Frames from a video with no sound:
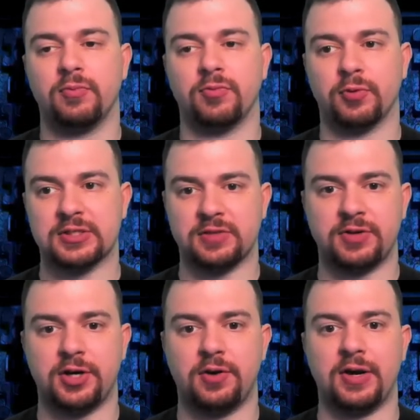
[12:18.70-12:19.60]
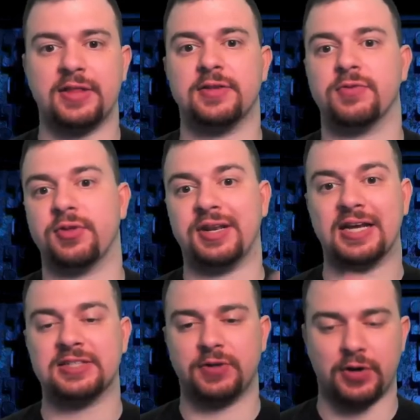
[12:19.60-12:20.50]
the rest of the video, and then for the
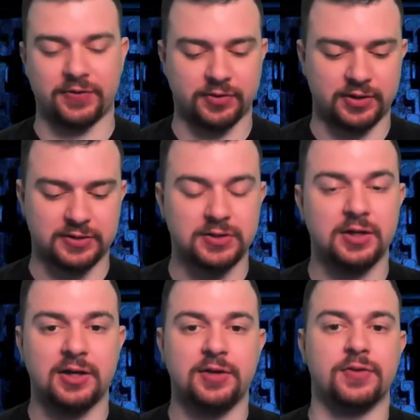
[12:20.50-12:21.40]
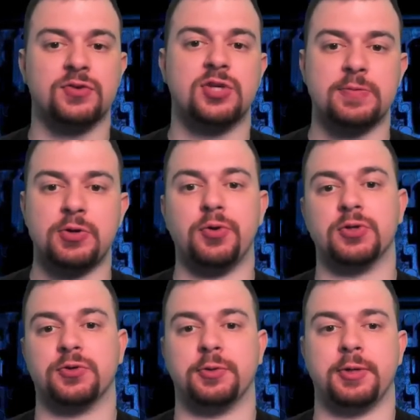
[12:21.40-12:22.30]
next video after this, the CPU is
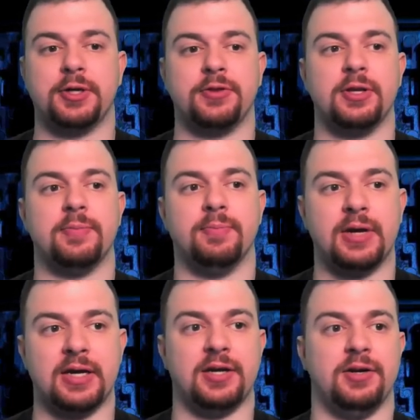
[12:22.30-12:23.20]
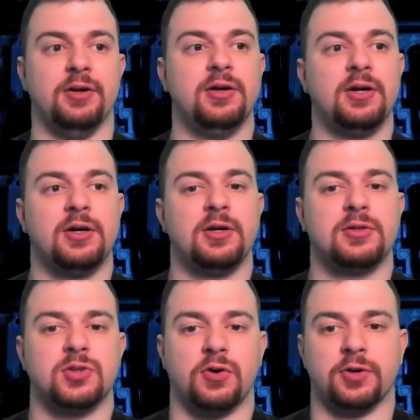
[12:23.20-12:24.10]
going to be the main
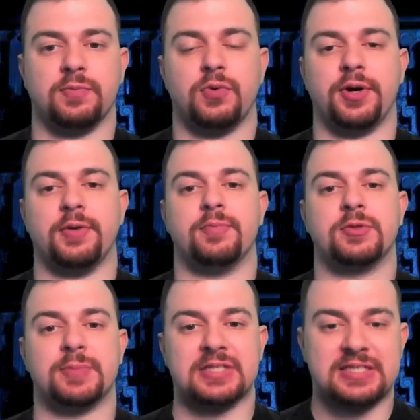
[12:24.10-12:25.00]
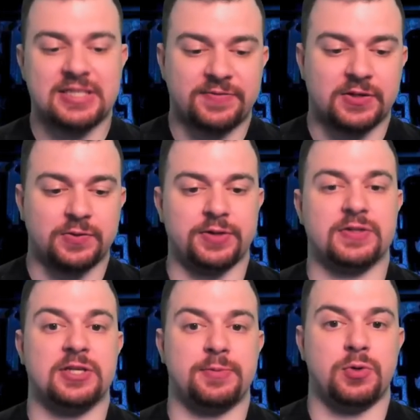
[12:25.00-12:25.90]
talking point, specifically the
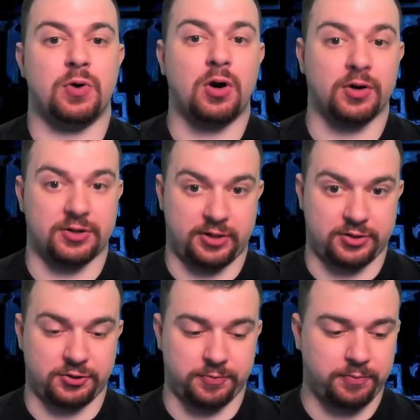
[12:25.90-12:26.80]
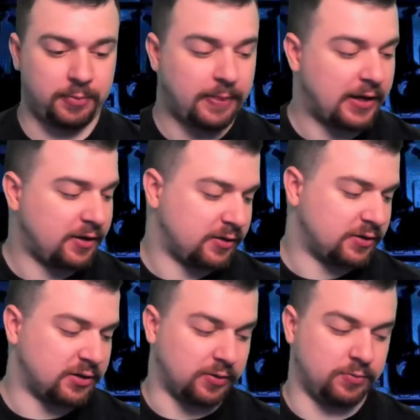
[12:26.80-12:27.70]
CPU architecture.
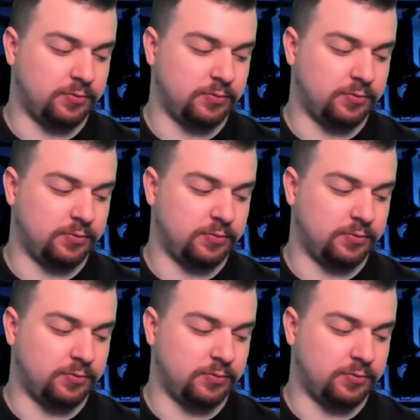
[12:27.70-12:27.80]
So,